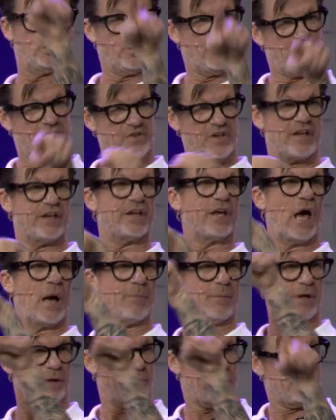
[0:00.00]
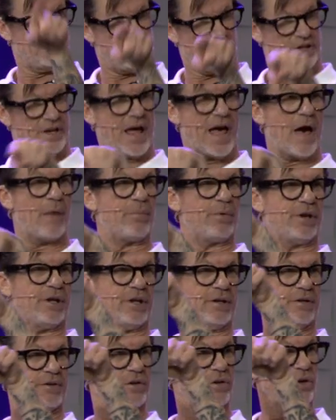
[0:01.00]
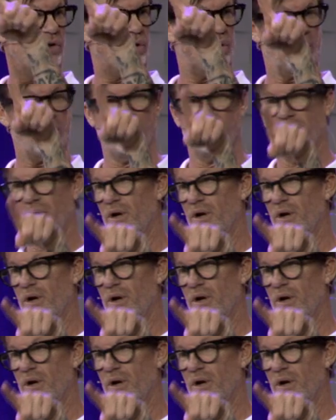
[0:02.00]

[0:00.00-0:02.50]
We see it coming, we see it happening, you know,